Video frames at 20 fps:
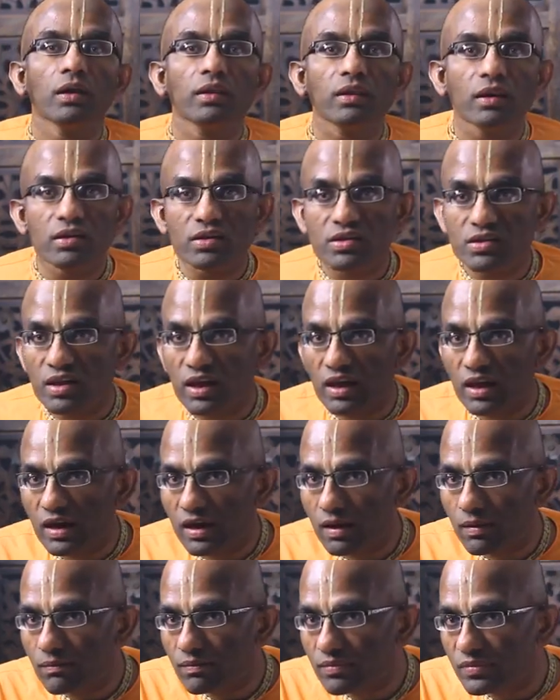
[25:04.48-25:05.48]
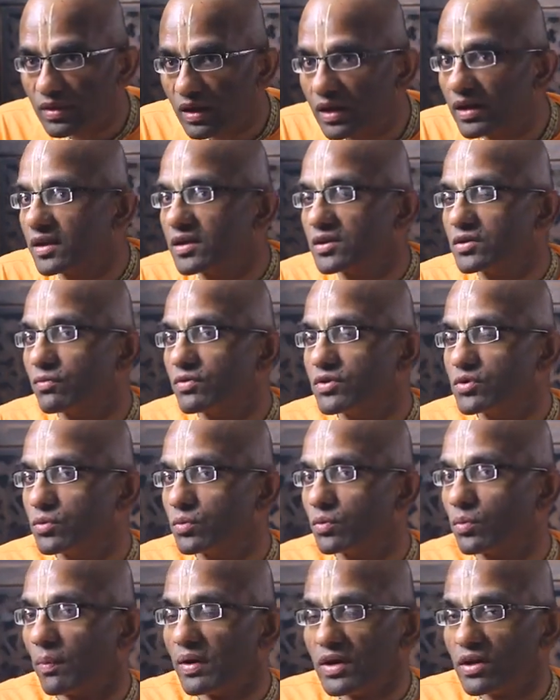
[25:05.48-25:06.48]
the same things which
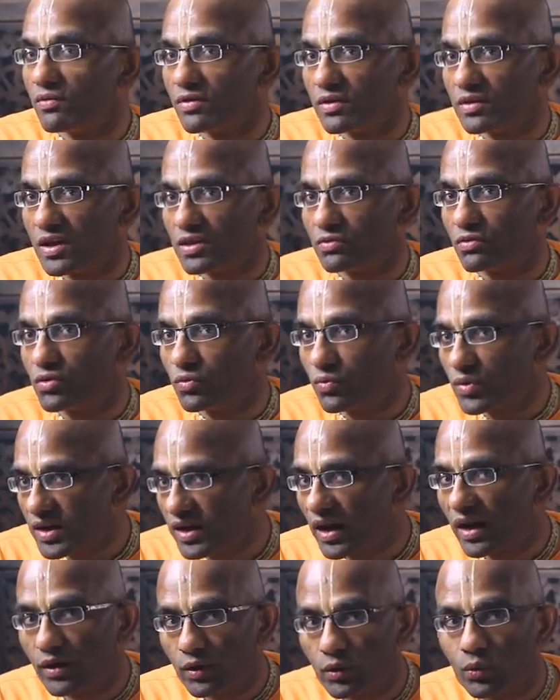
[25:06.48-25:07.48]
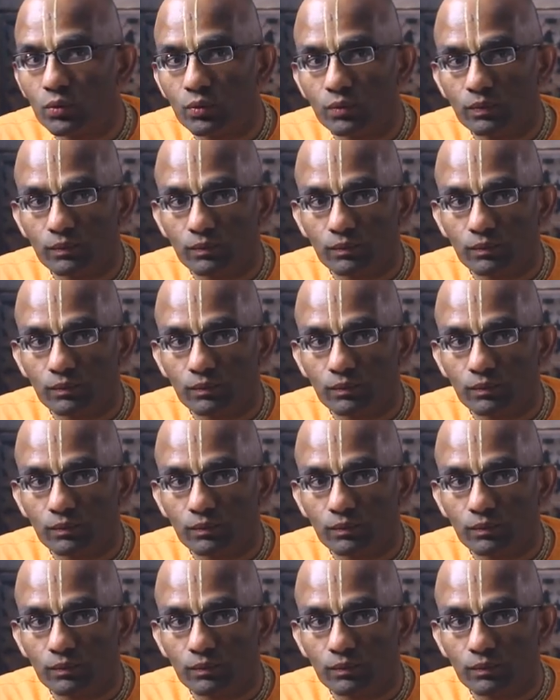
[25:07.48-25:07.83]
many of the things which we can do.